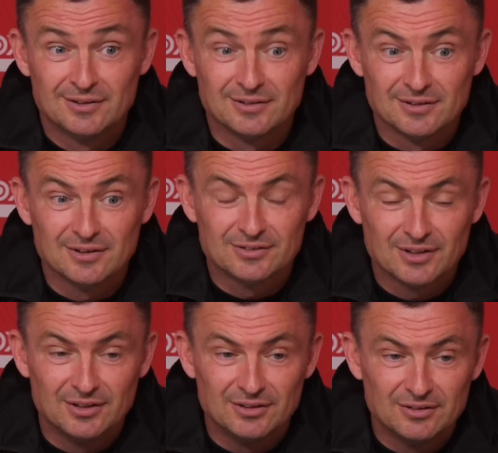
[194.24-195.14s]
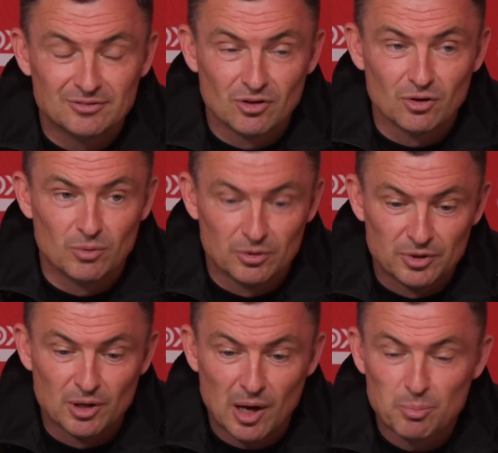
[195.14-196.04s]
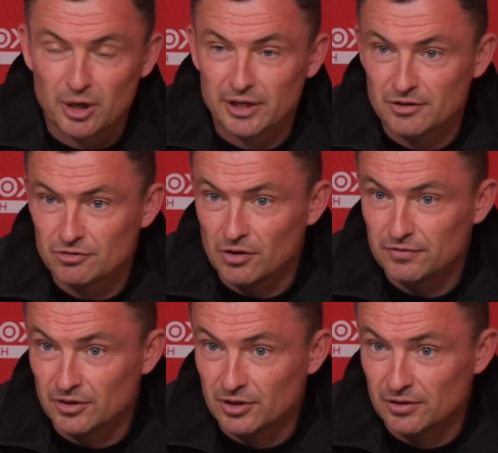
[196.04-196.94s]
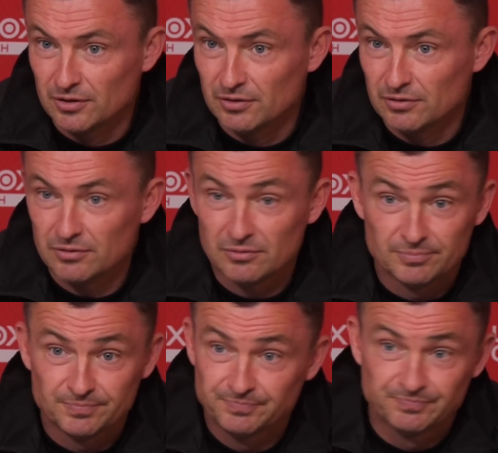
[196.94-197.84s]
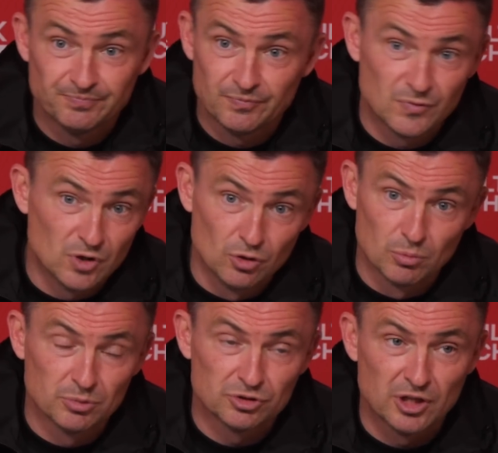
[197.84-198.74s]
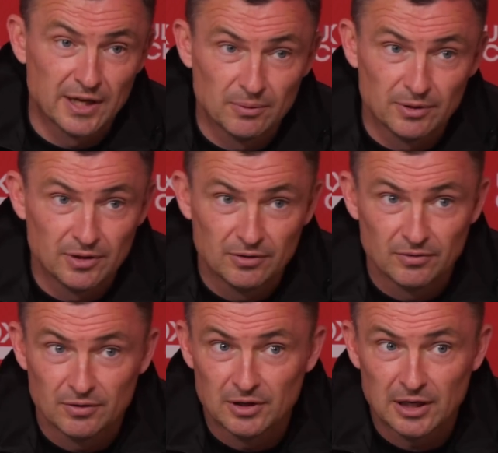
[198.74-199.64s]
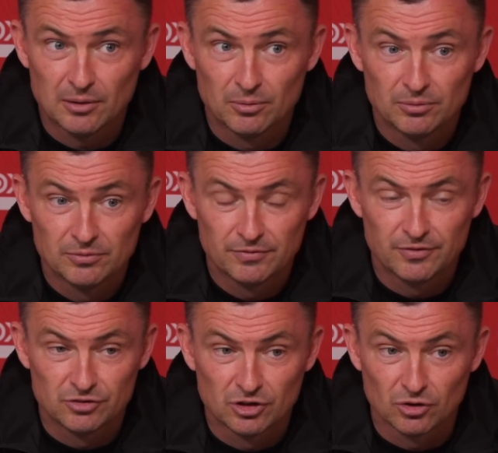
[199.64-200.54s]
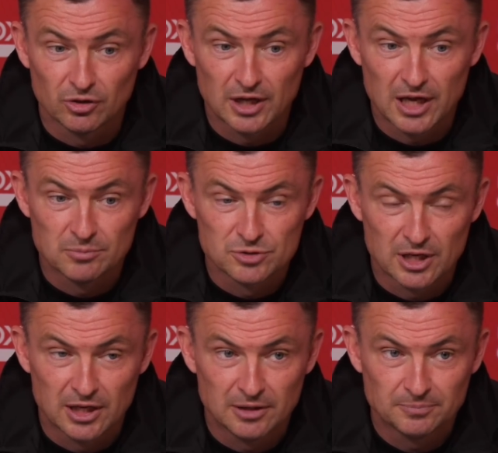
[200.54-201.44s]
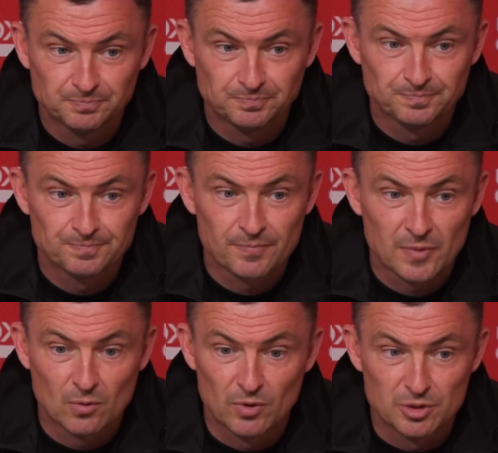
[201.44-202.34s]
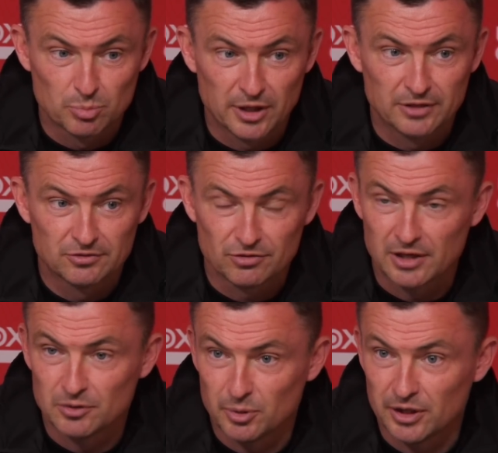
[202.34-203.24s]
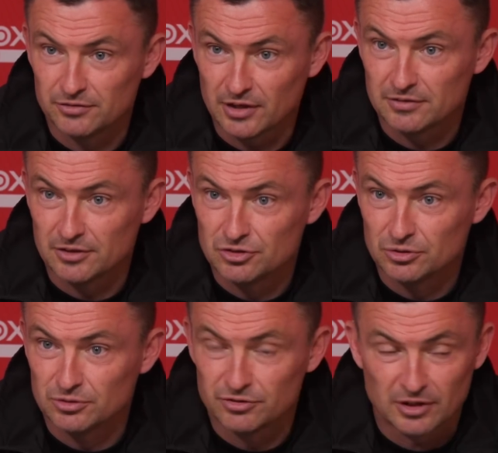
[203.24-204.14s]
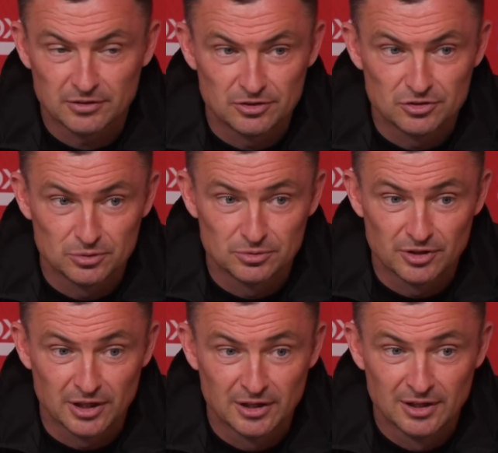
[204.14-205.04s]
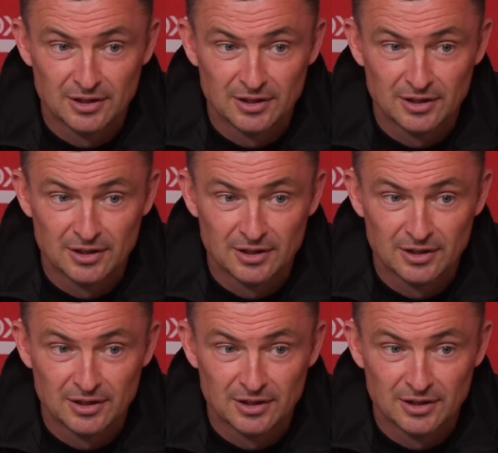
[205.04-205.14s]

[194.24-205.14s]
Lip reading: And like I say, you've got the one when you are playing this often, and the numbers now and how physical the games are when you're trying to play Saturday, Tuesday.